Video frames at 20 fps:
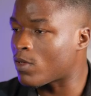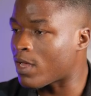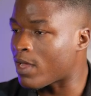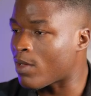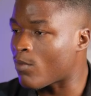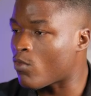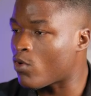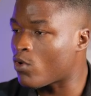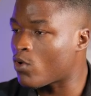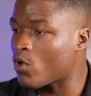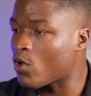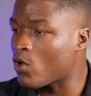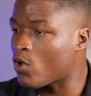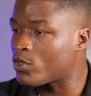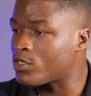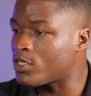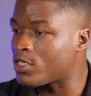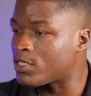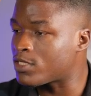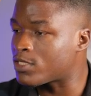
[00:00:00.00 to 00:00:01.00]
among
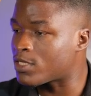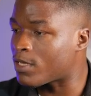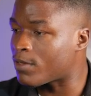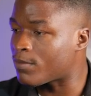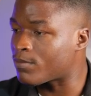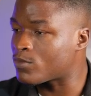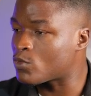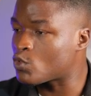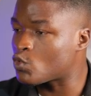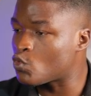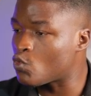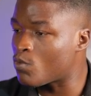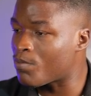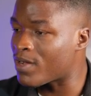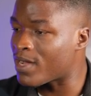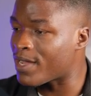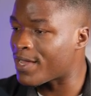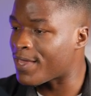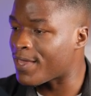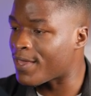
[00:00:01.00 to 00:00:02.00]
all these
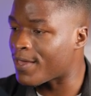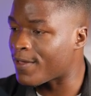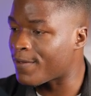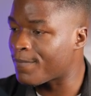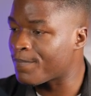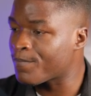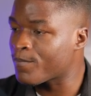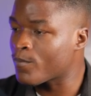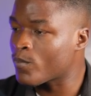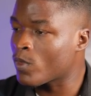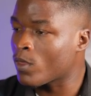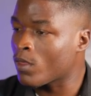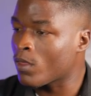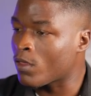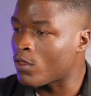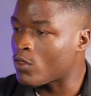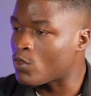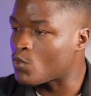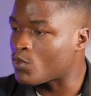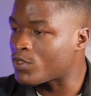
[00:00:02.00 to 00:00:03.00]
toolbar here.
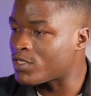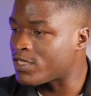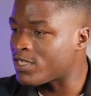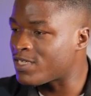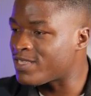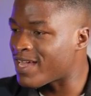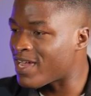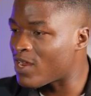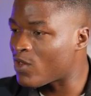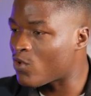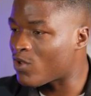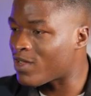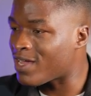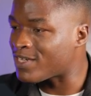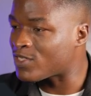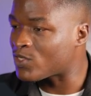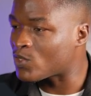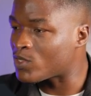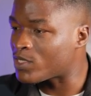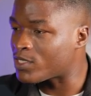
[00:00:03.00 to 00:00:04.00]
You see Dialog
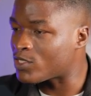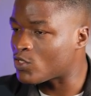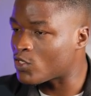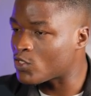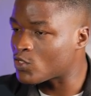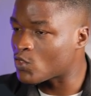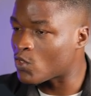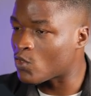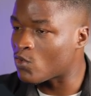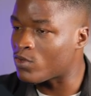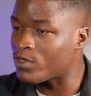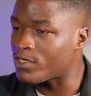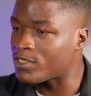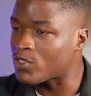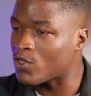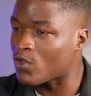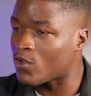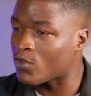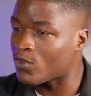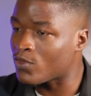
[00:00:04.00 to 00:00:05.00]
Isolate, just toggle
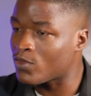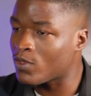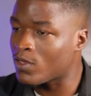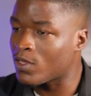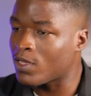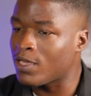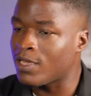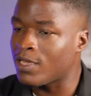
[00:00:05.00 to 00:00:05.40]
it on.